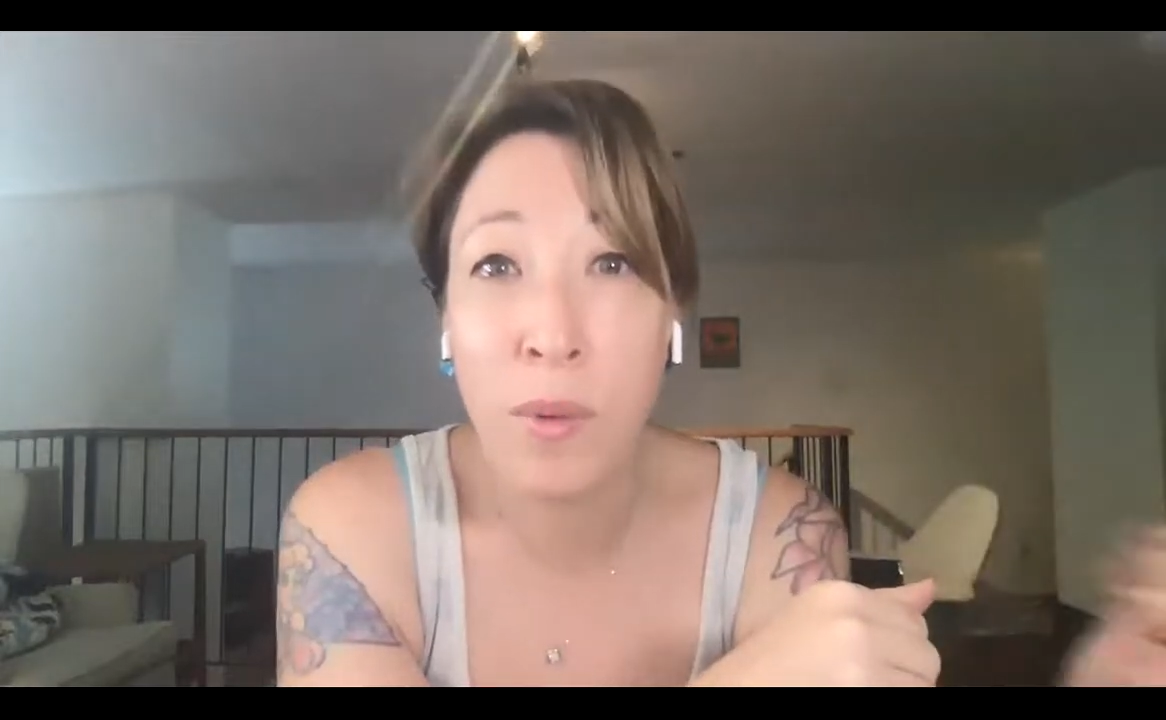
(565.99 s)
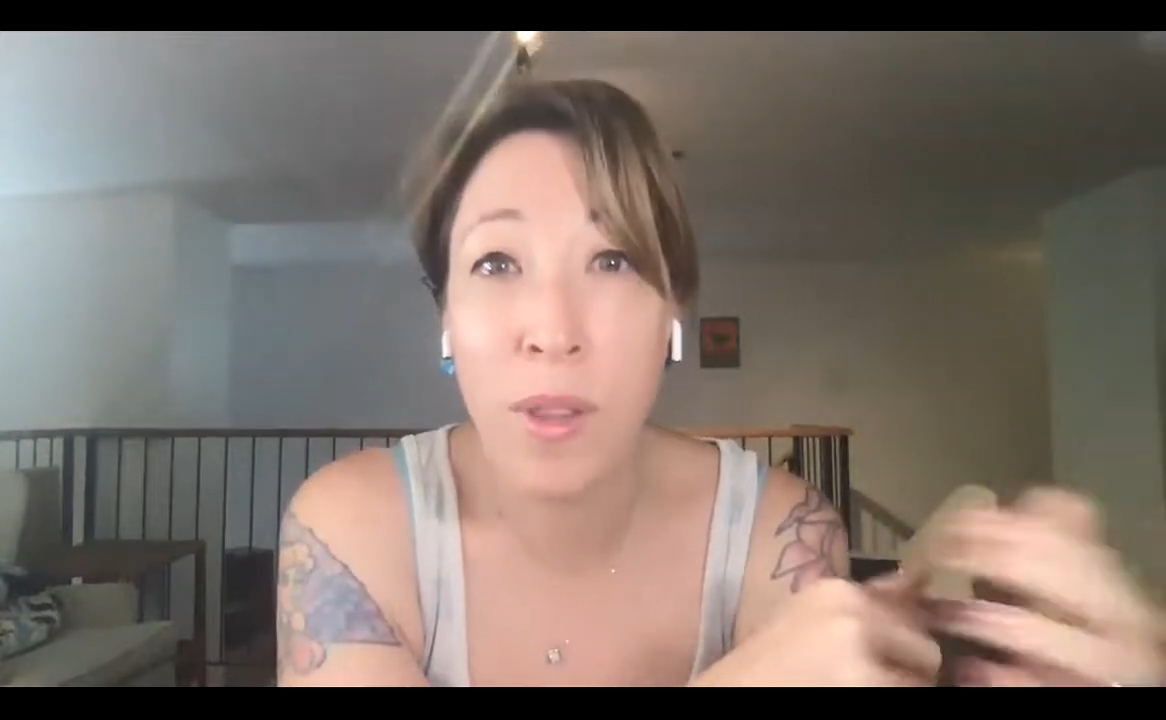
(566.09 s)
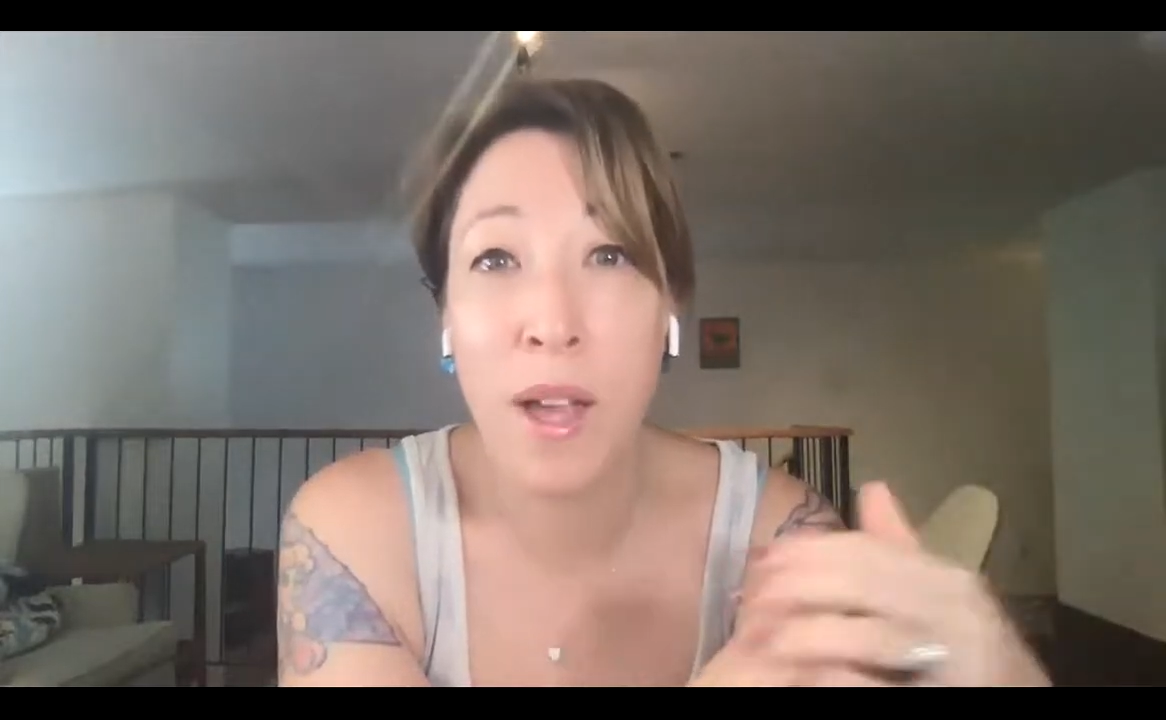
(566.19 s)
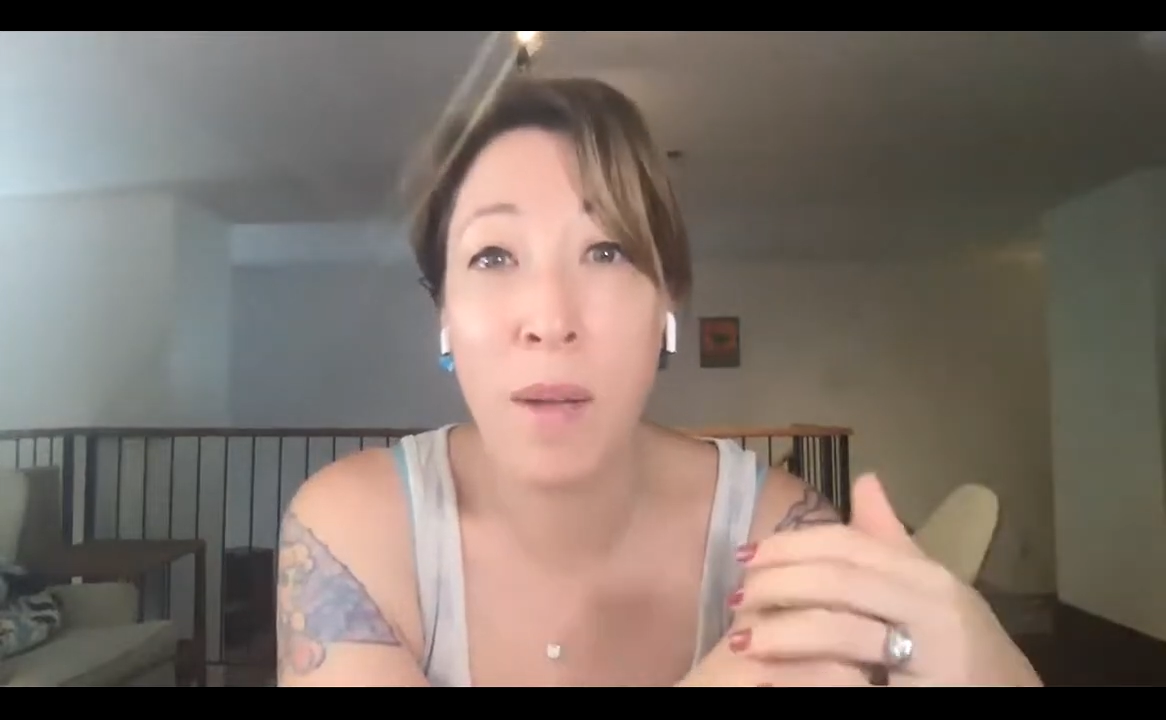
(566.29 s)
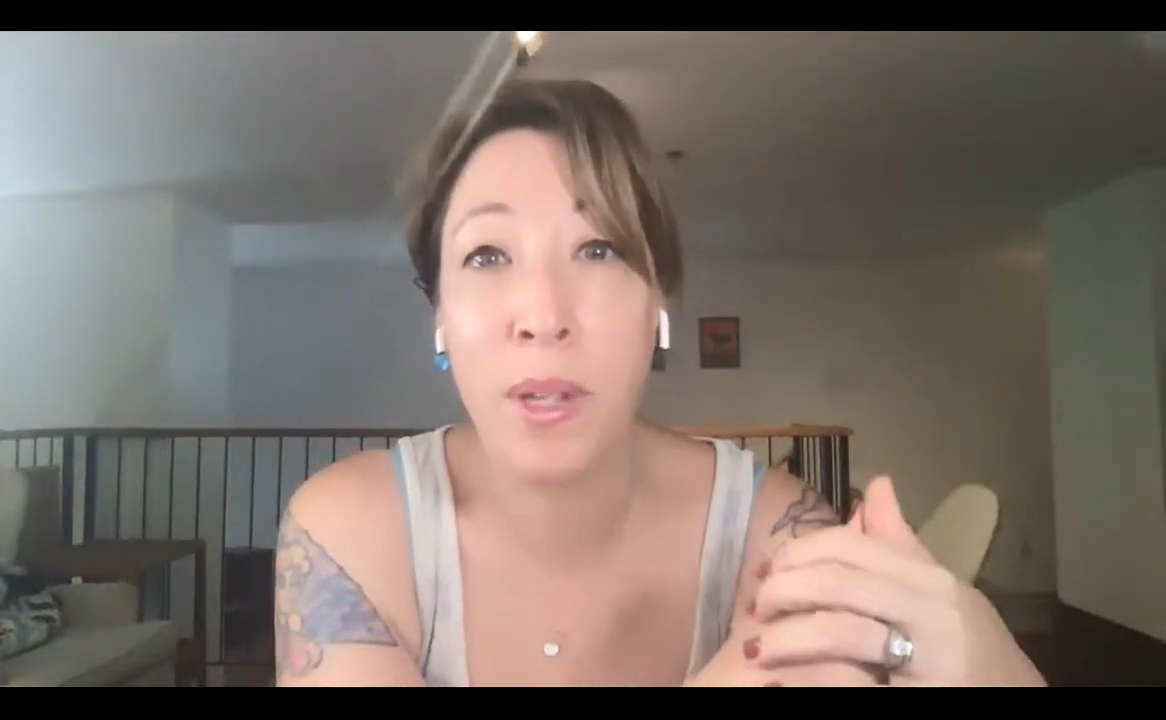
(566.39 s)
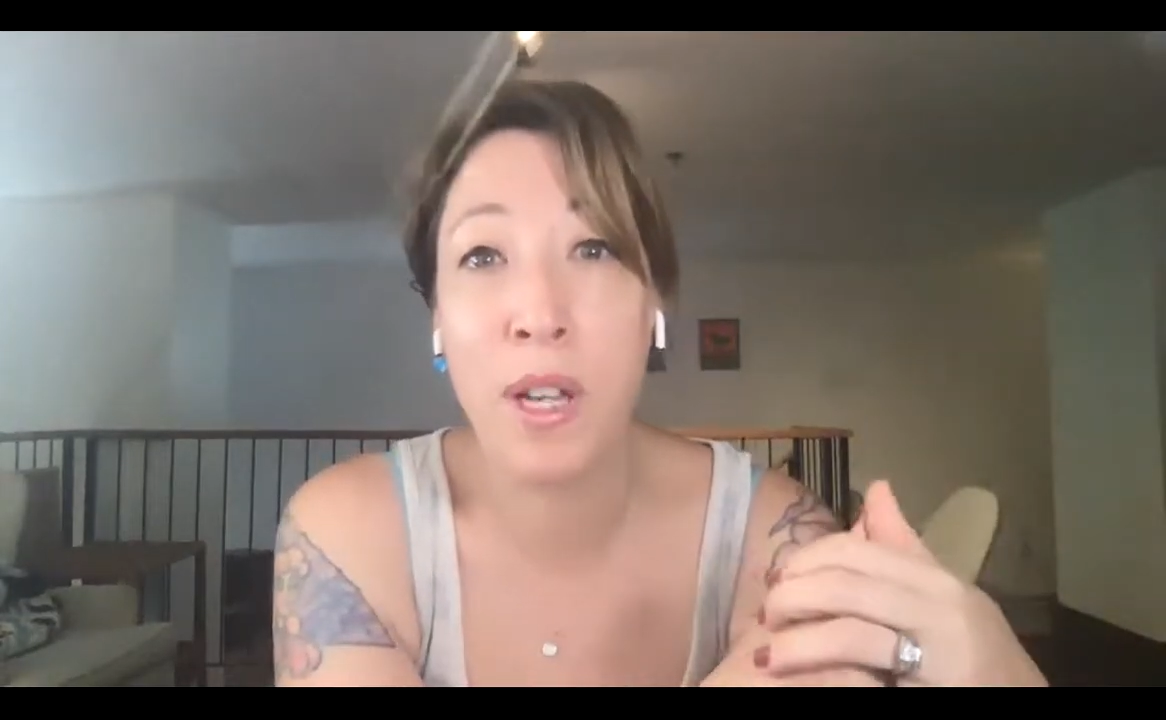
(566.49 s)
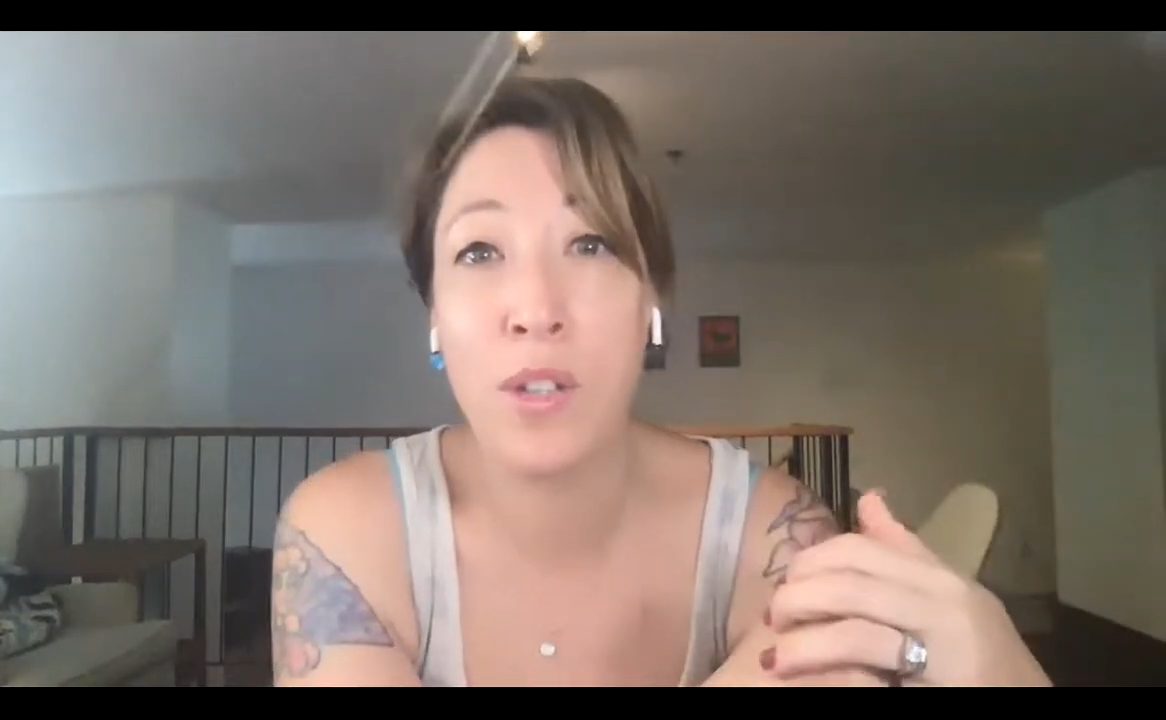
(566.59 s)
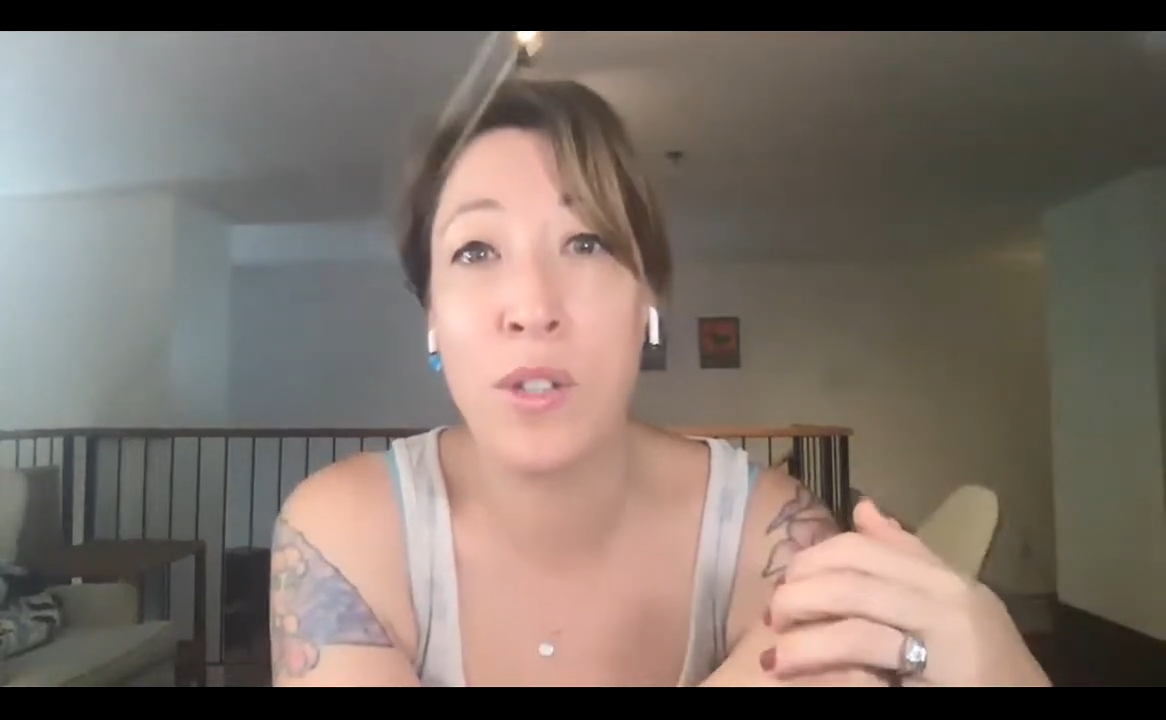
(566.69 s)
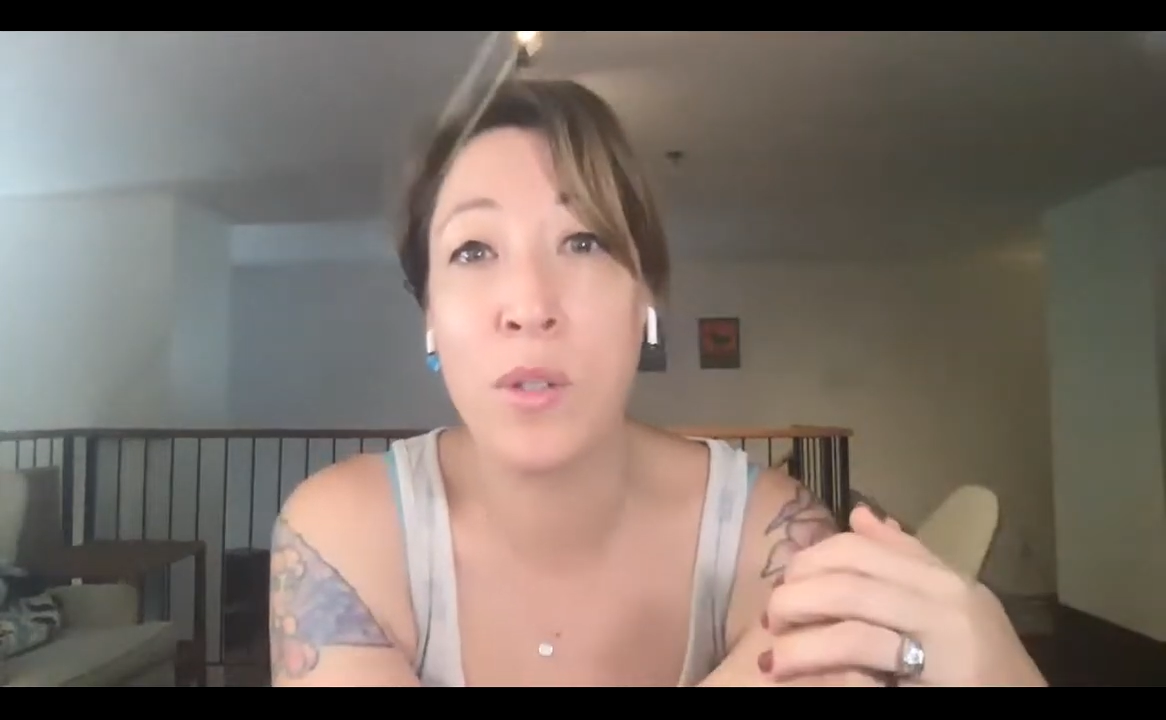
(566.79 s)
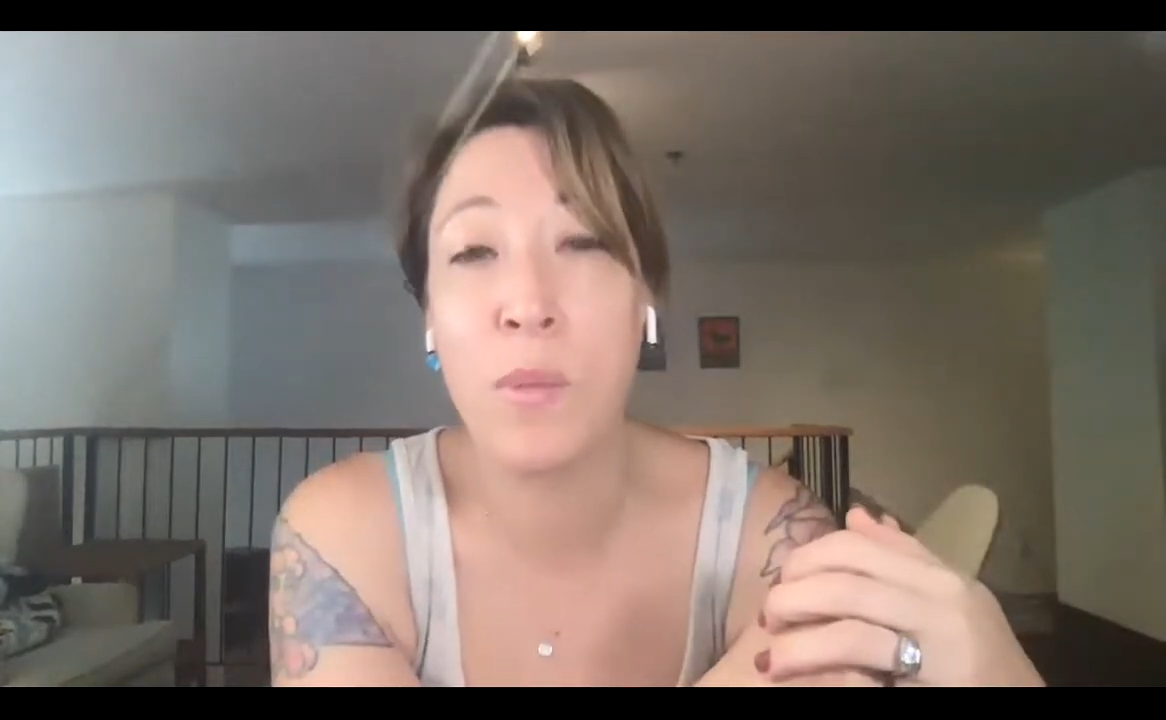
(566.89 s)
with the
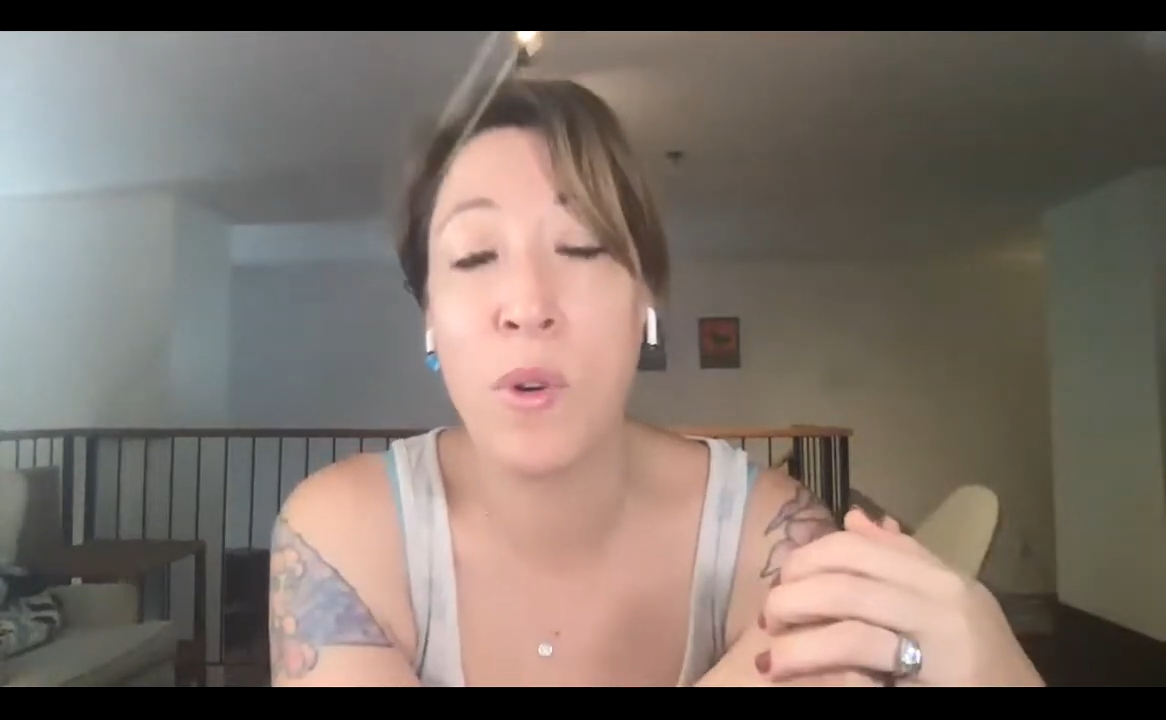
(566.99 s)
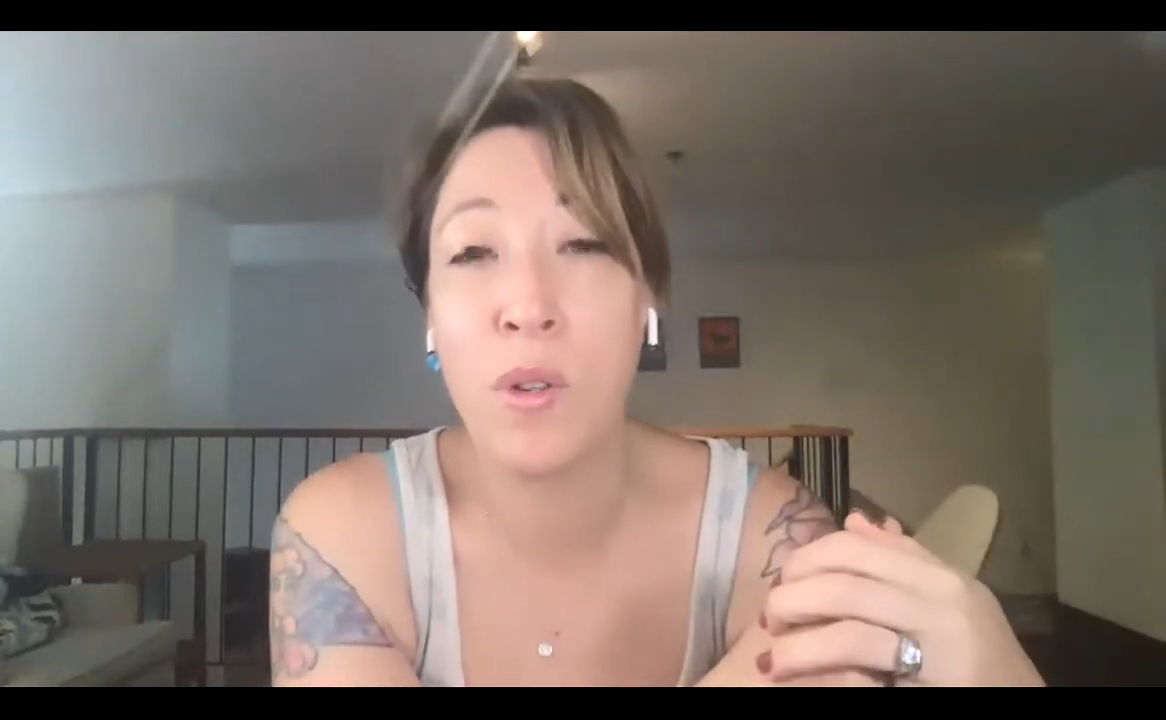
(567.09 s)
applications more,